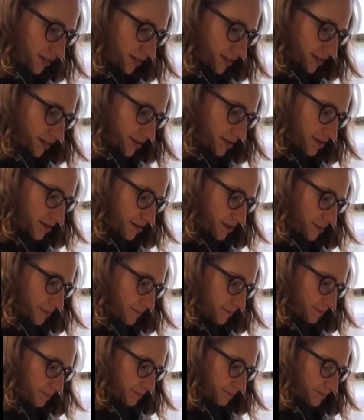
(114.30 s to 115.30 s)

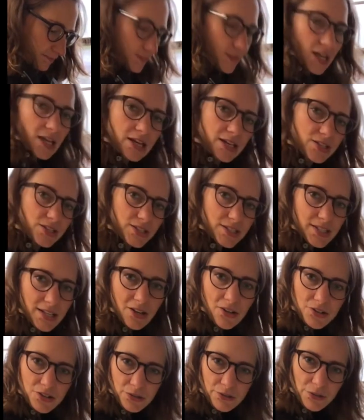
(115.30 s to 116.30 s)
And I should say
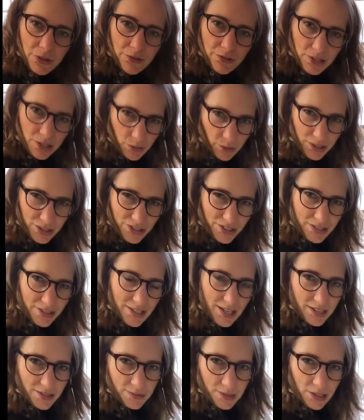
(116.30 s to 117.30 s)
also, if you have any questions
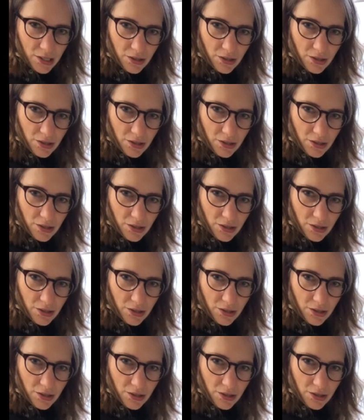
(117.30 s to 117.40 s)
as we go,